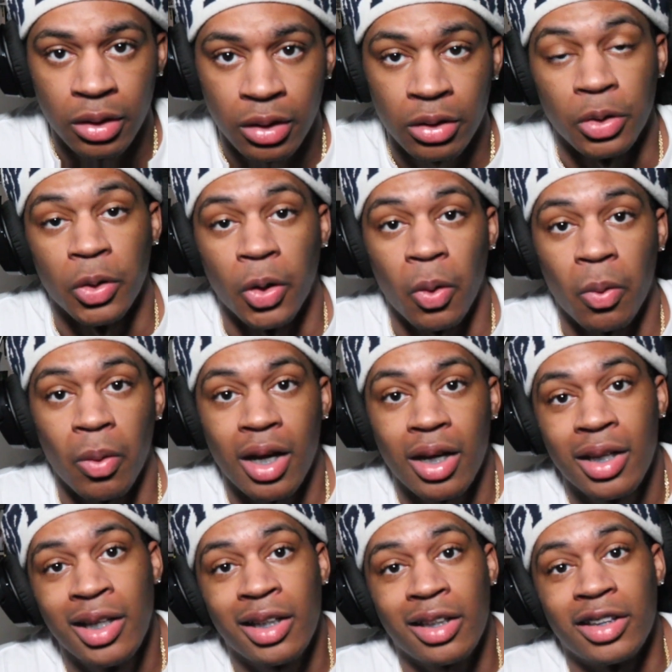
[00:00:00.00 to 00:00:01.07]
You know why?
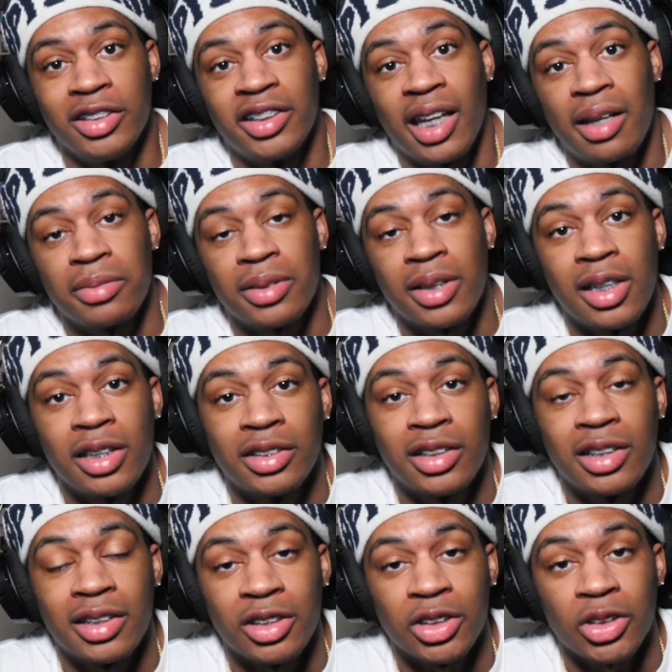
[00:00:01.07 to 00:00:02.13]
Because James Gunn
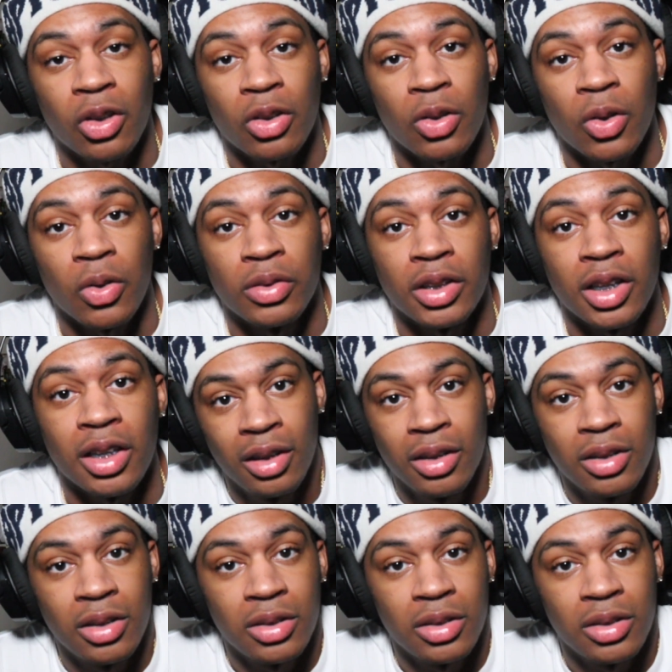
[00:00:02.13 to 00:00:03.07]
just getting started over there.